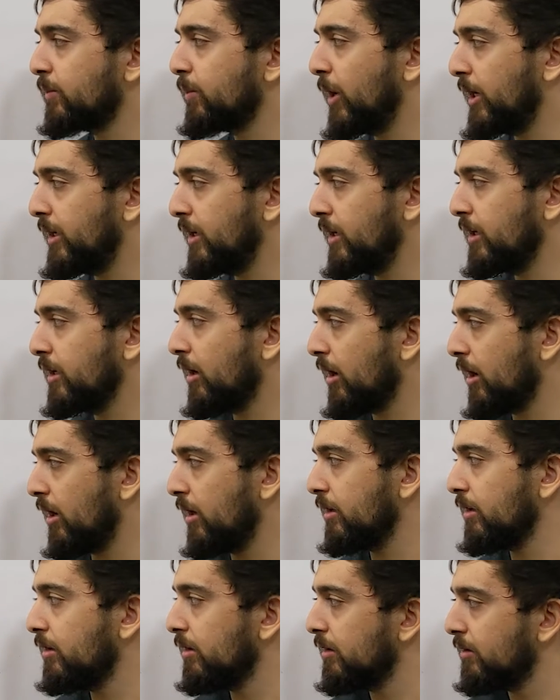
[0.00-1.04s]
depending
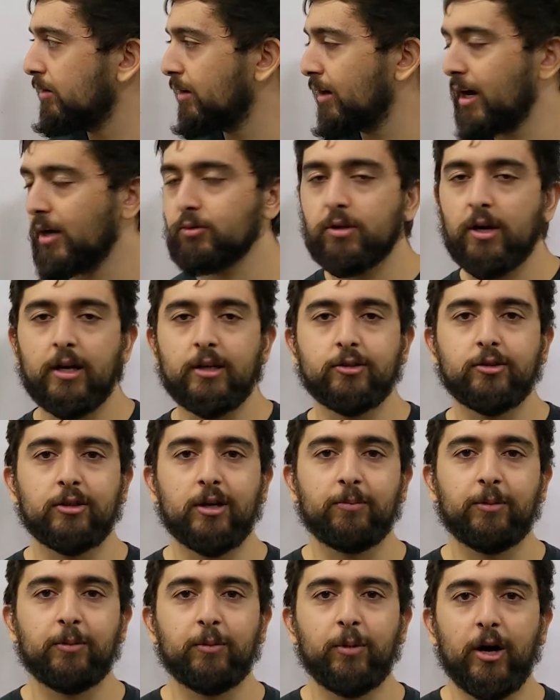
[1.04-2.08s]
on how tired
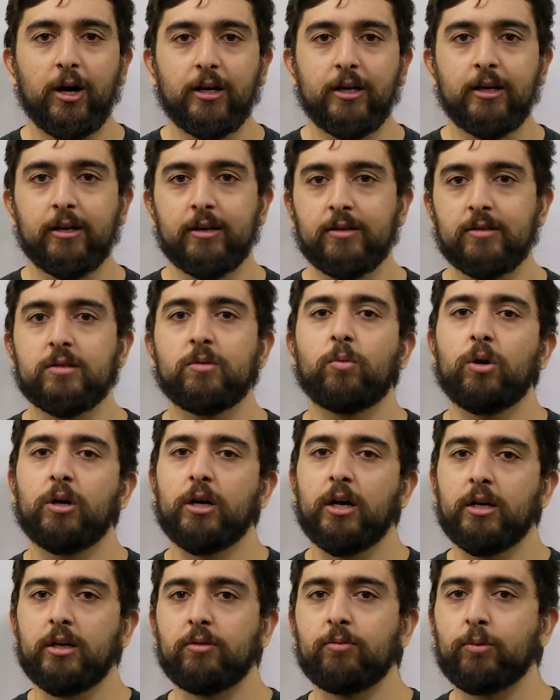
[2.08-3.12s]
your upper body is and
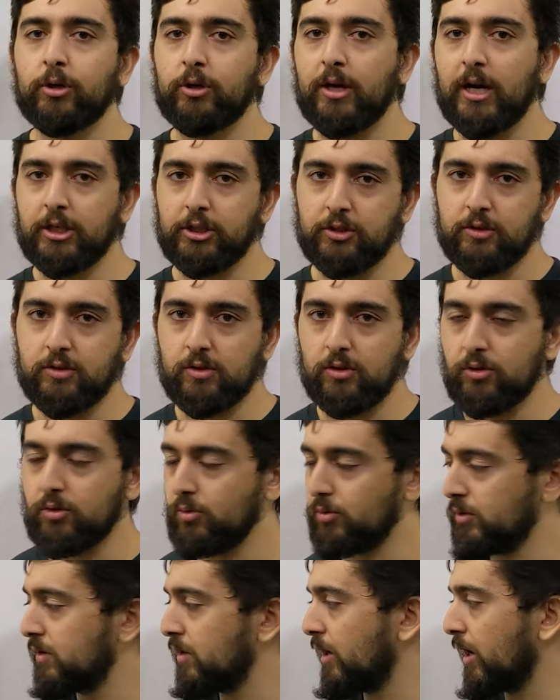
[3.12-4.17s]
what kind of progressions
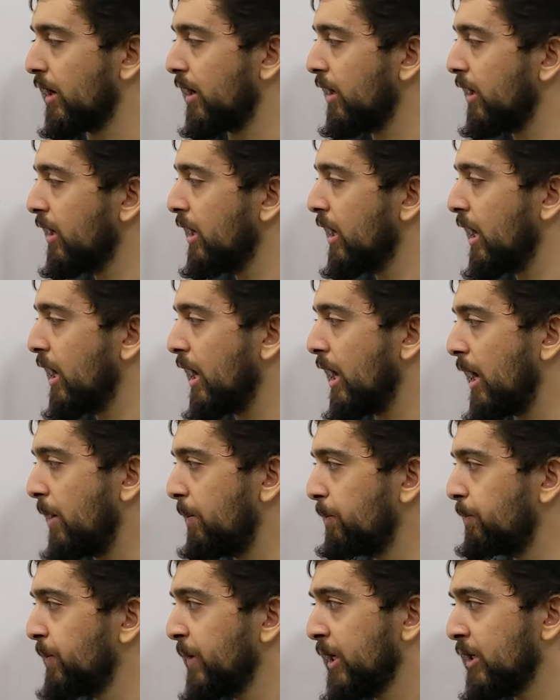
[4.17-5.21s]
you use there.
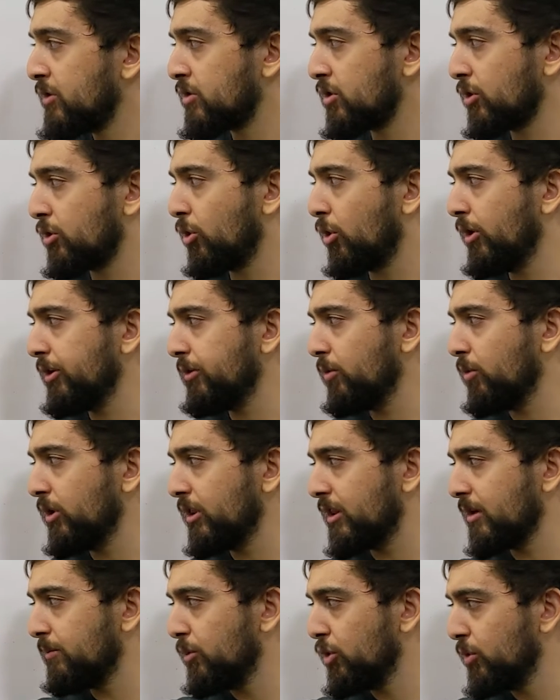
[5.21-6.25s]
So going
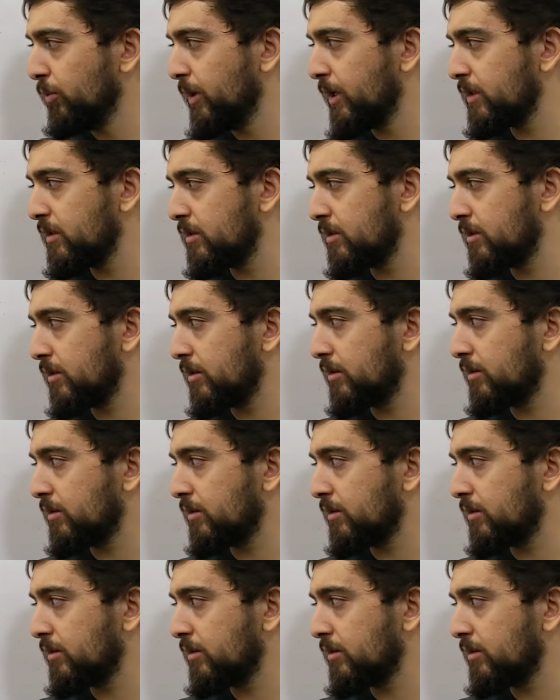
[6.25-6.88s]
with the movements